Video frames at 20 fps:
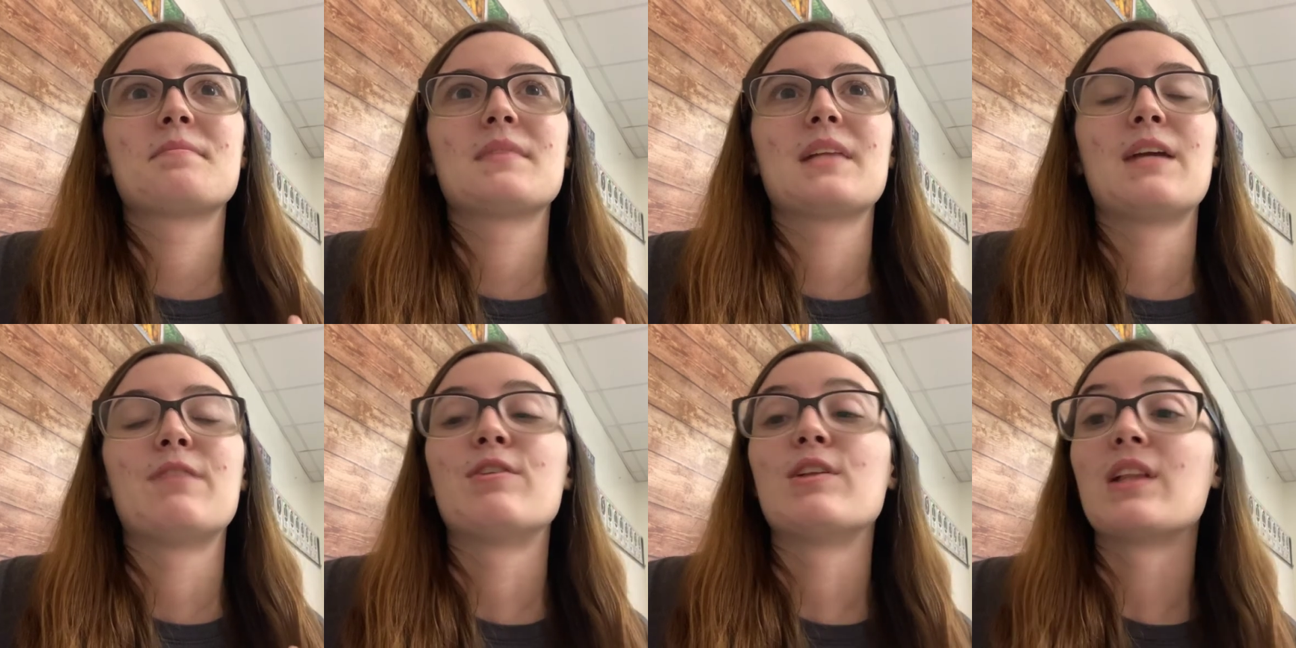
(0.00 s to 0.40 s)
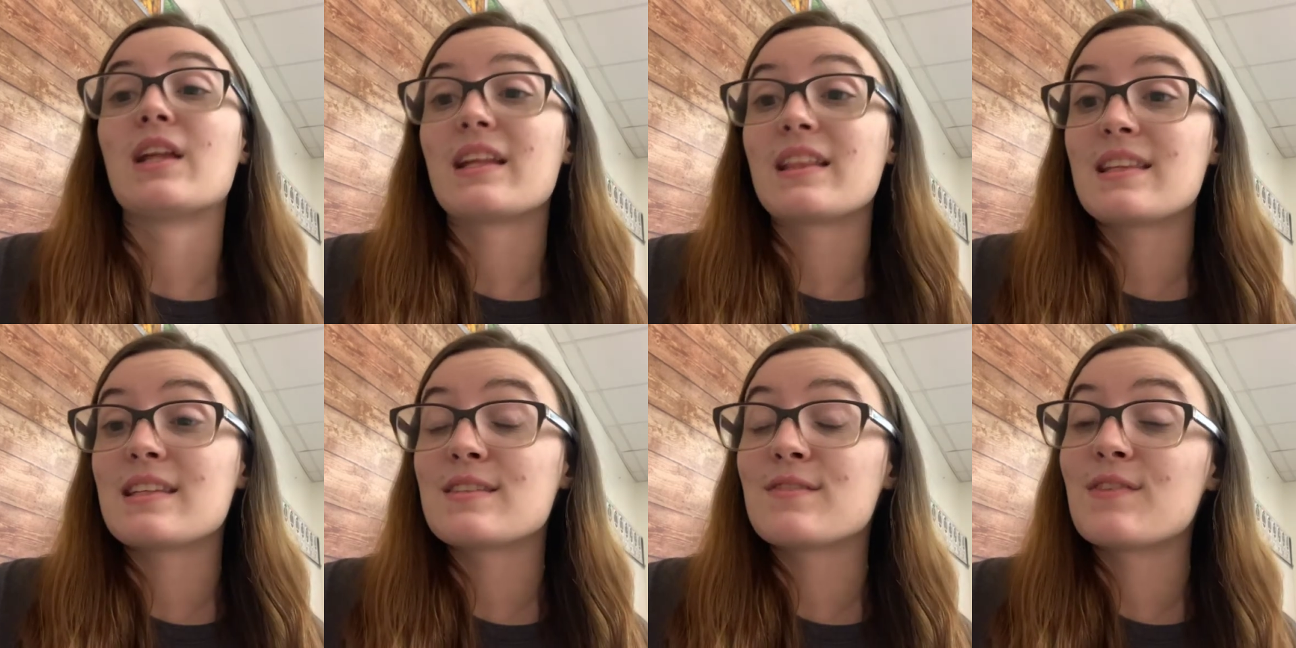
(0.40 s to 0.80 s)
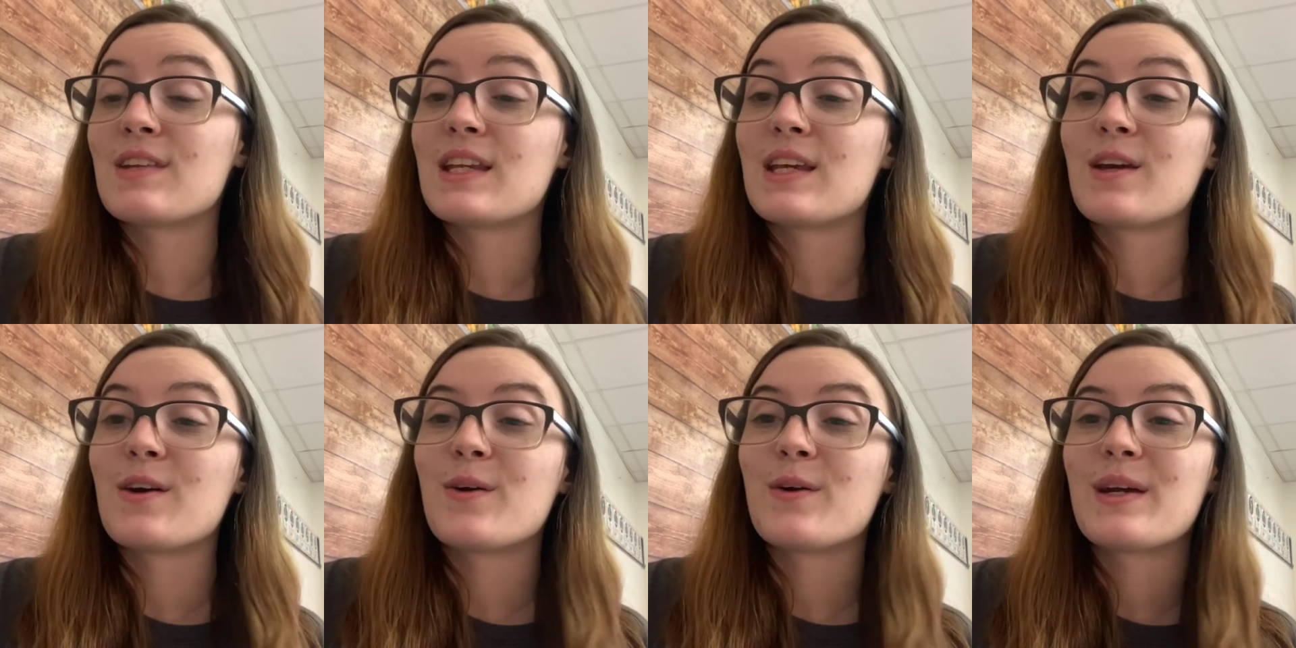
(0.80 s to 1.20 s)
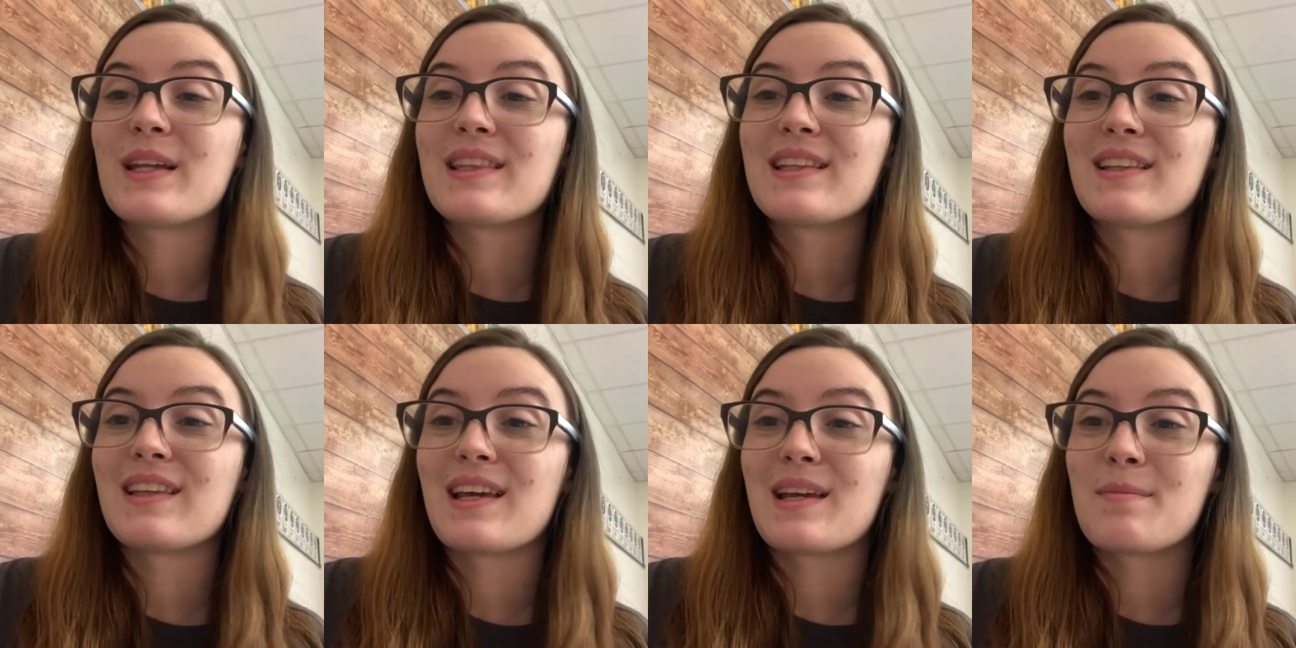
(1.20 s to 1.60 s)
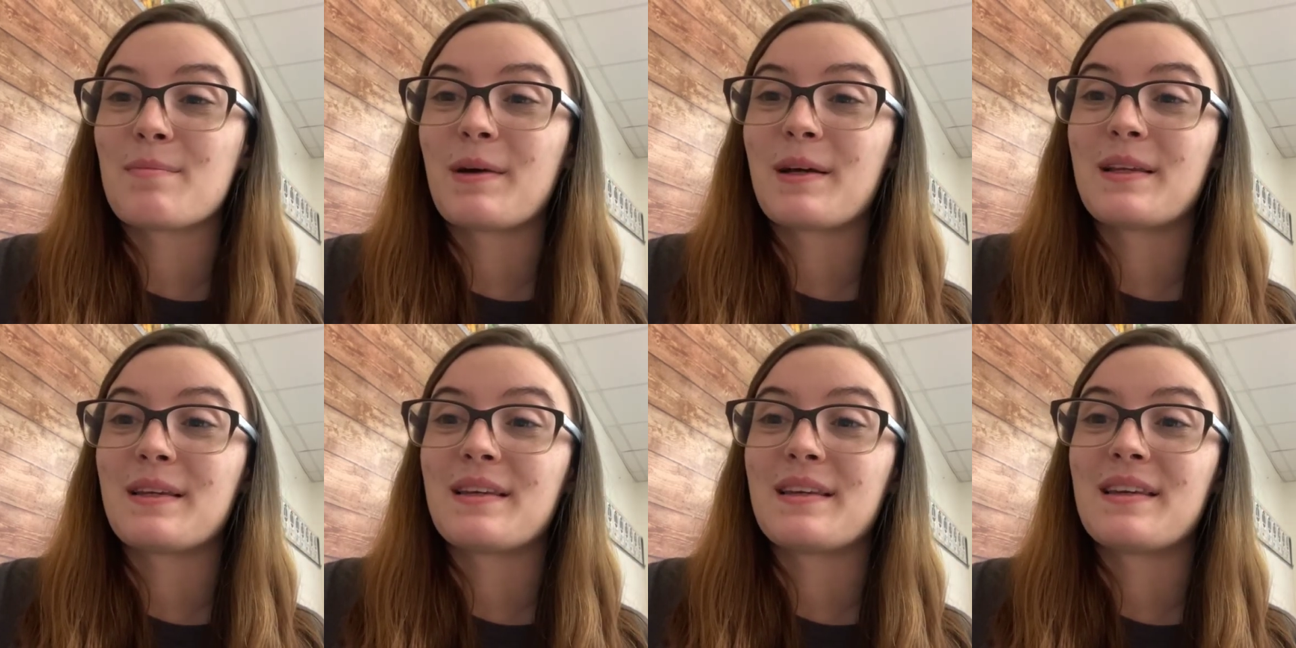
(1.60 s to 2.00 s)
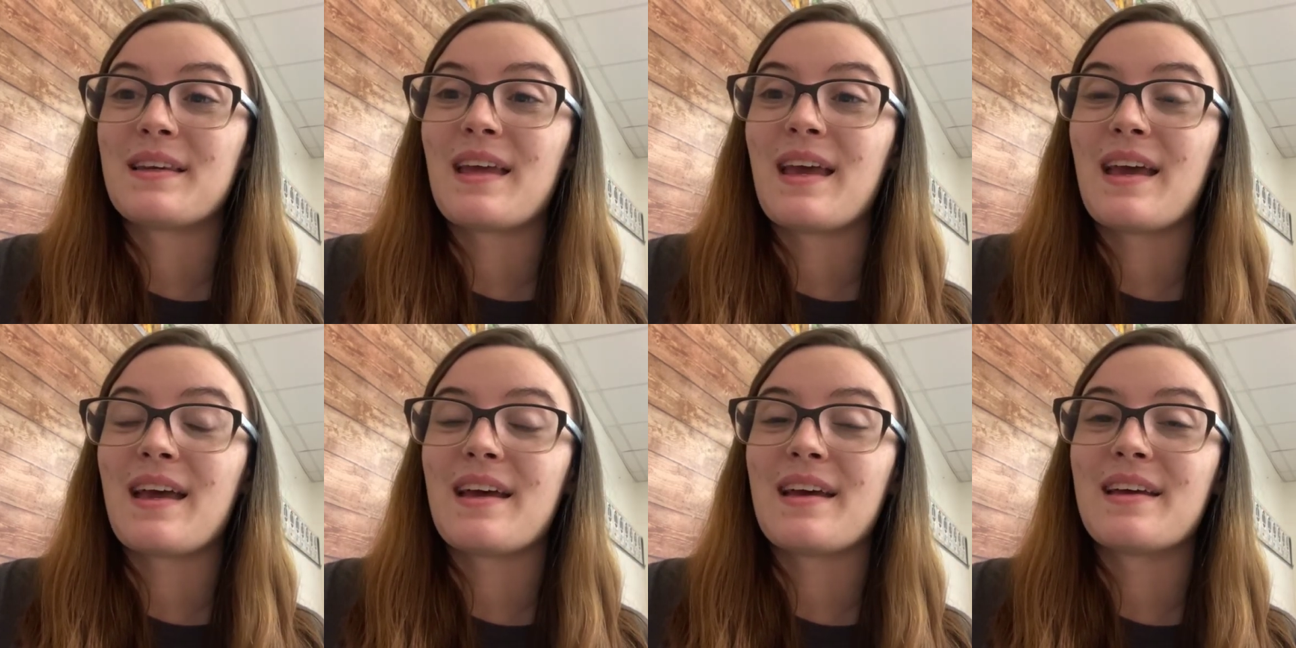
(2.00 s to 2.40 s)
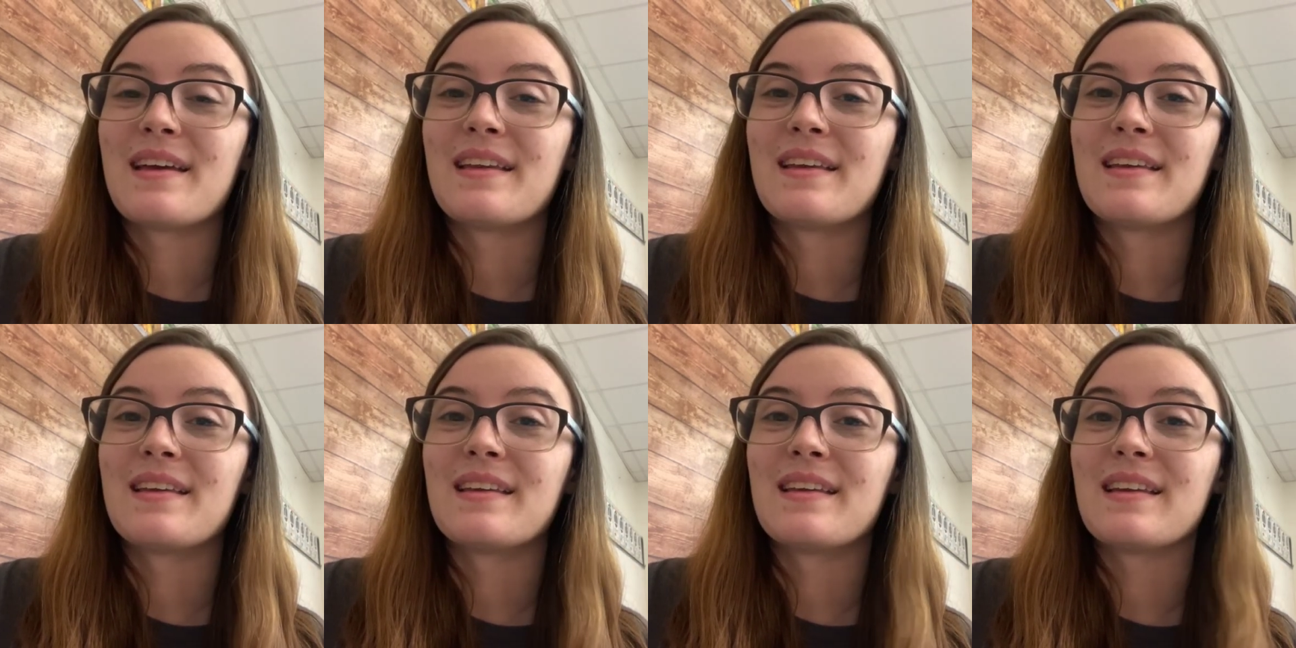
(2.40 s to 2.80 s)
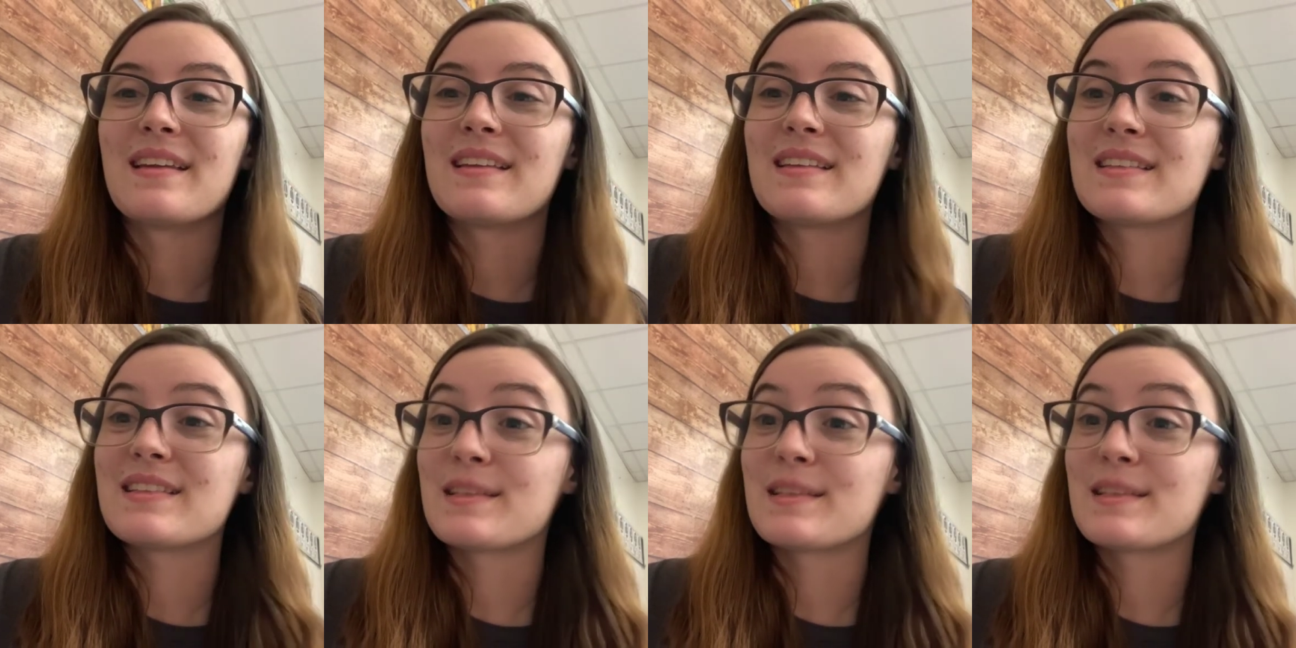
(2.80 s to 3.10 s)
if you like this video, hit the like button and